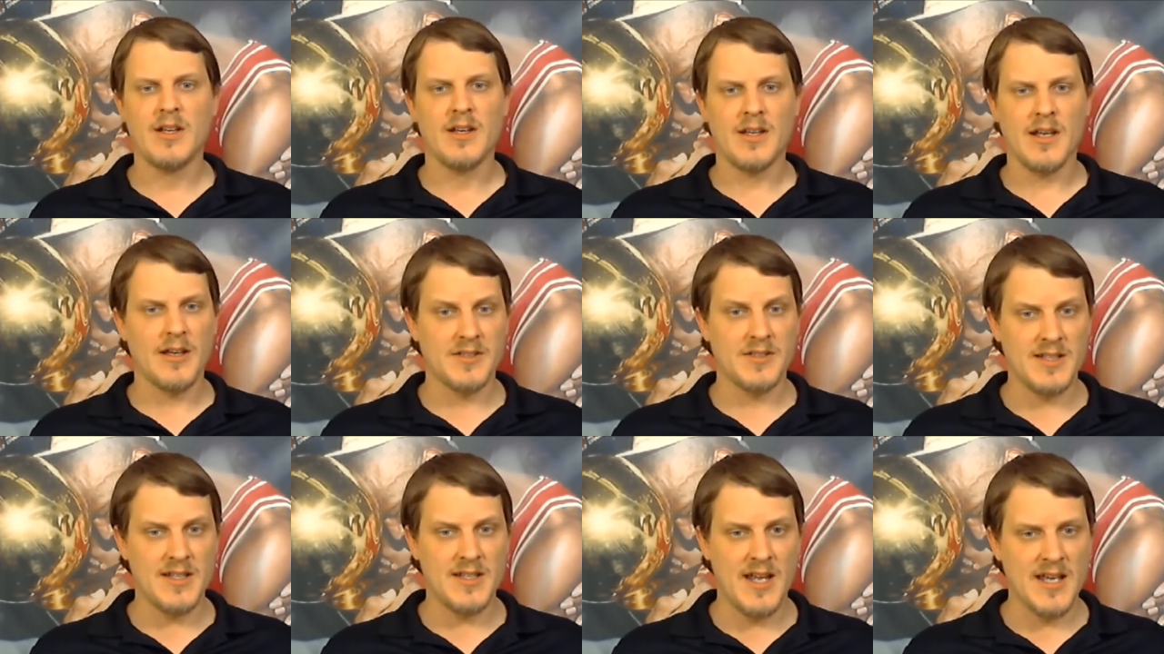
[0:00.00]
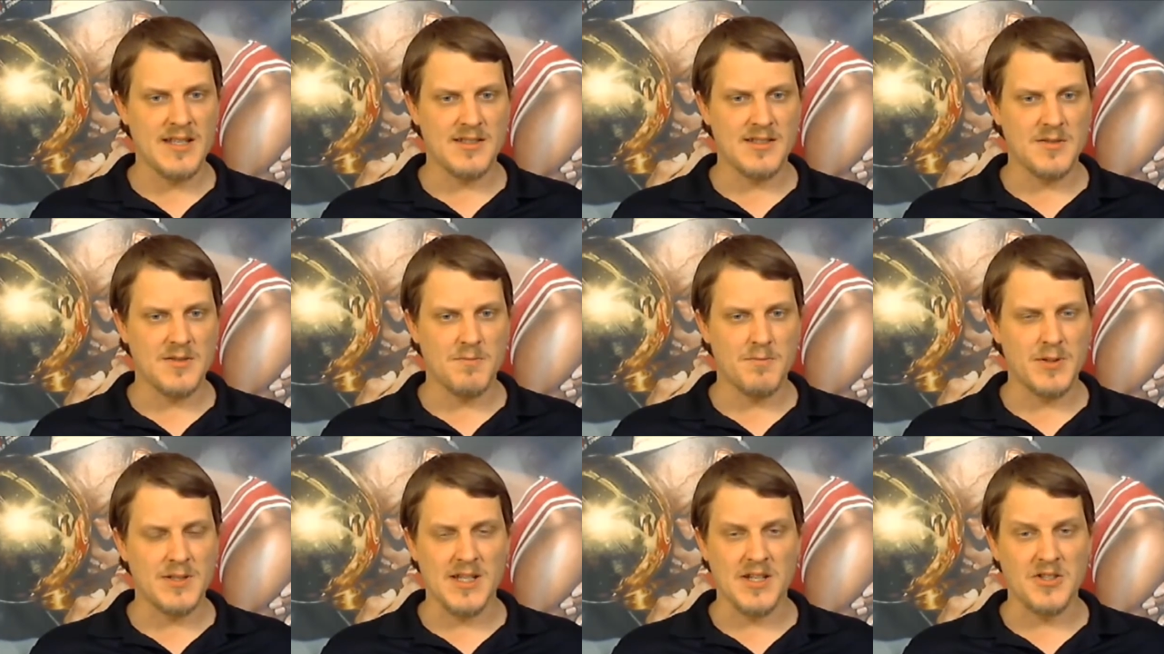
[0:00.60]
Kelce has the
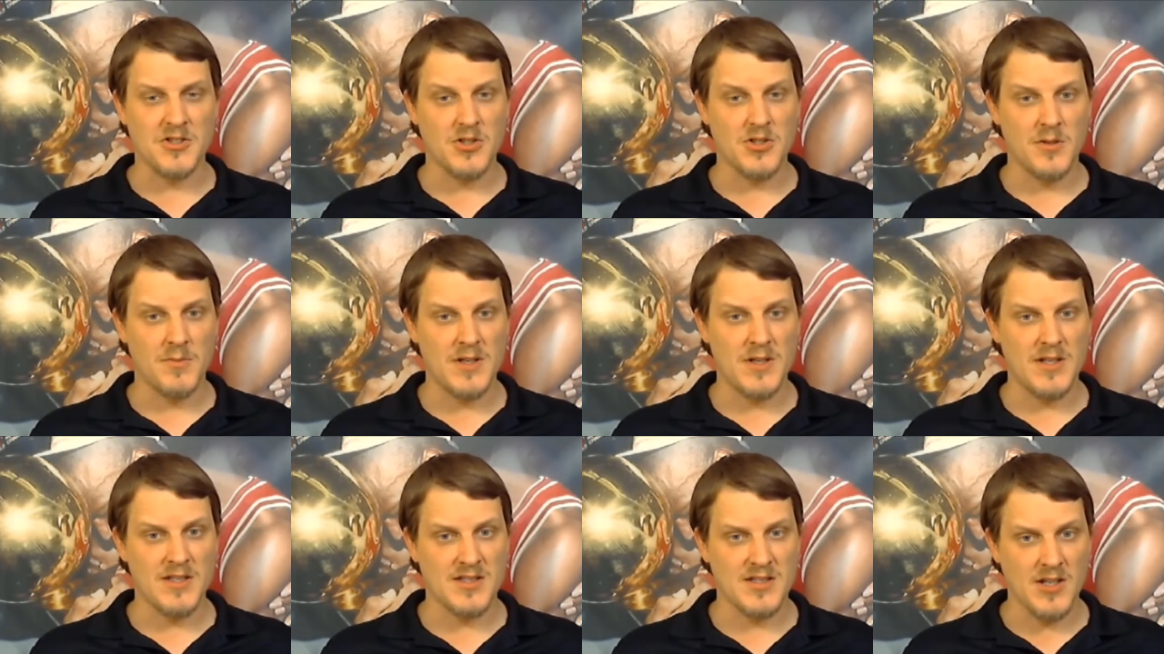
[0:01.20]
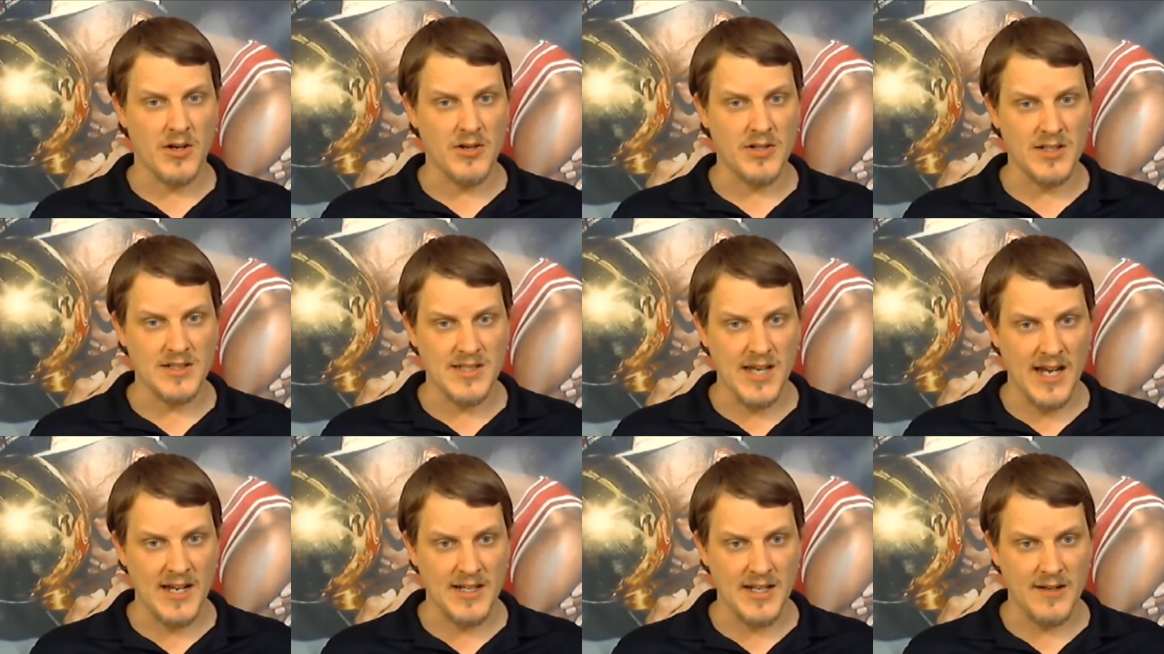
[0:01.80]
potential to be a starting
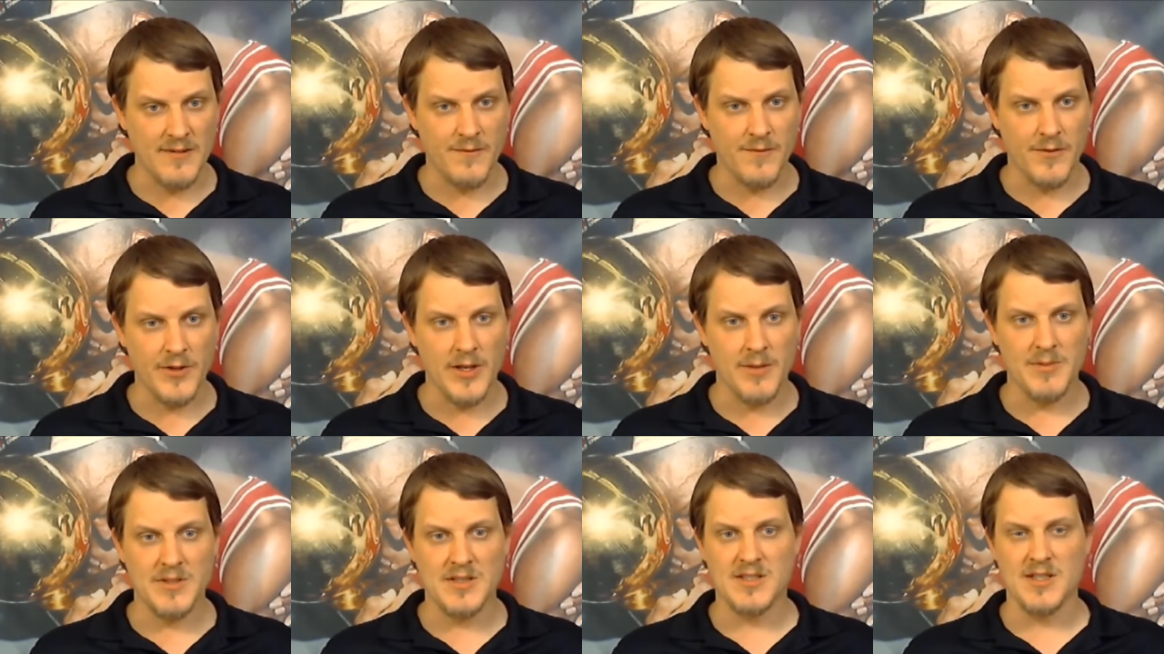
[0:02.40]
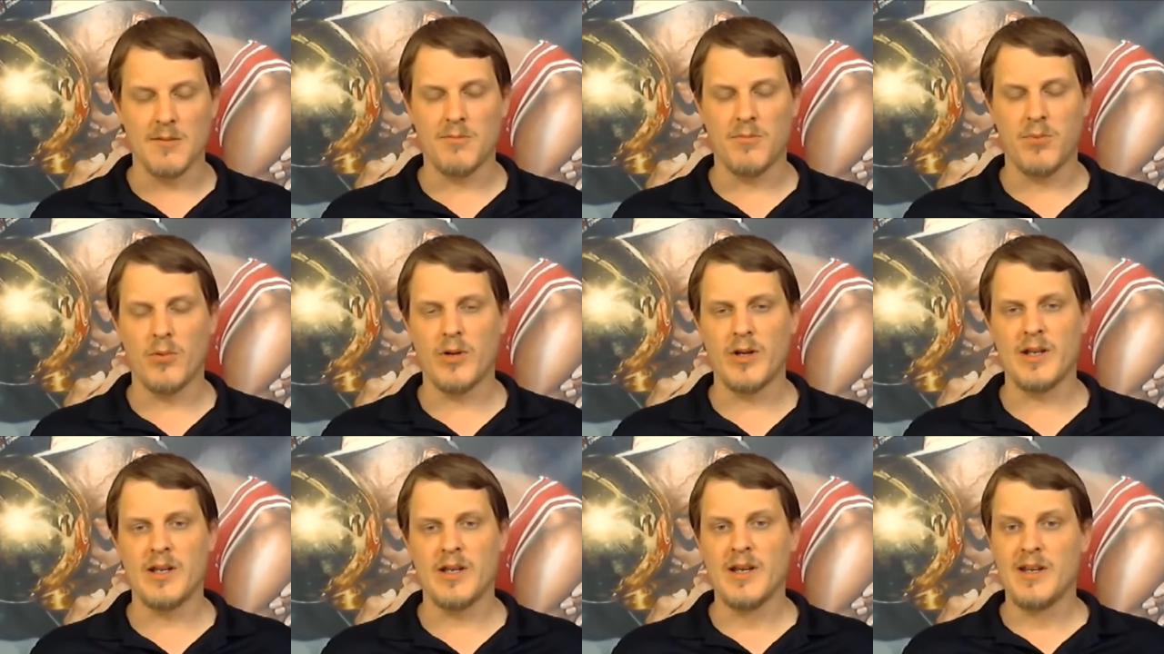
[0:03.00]
tight end for them at some
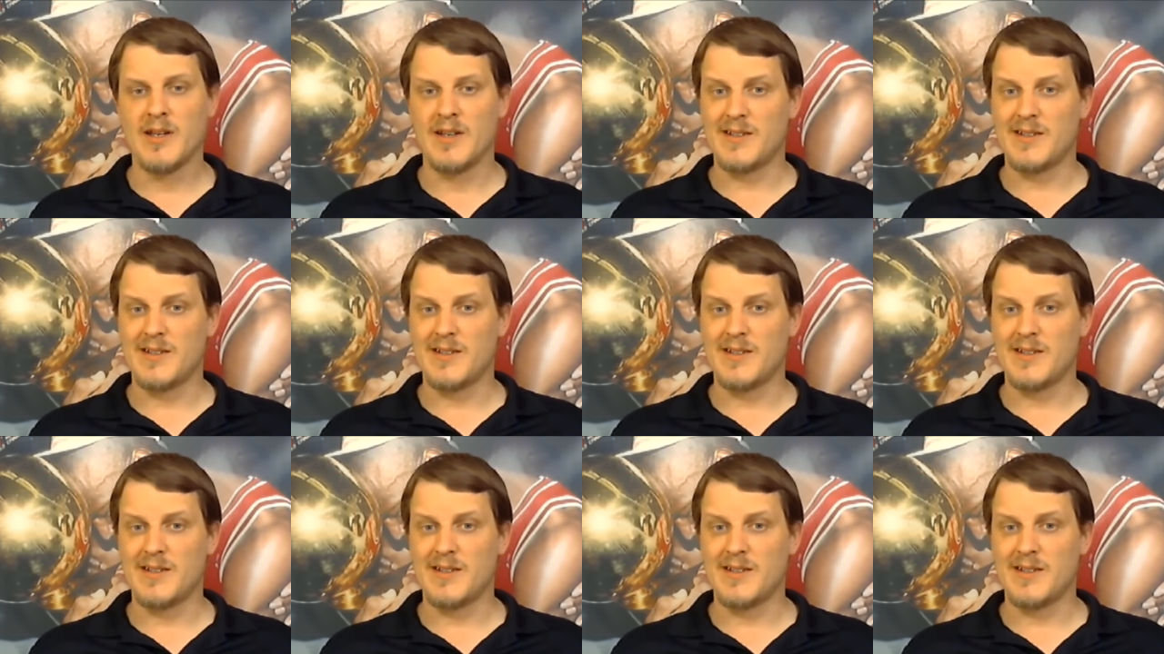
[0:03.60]
point.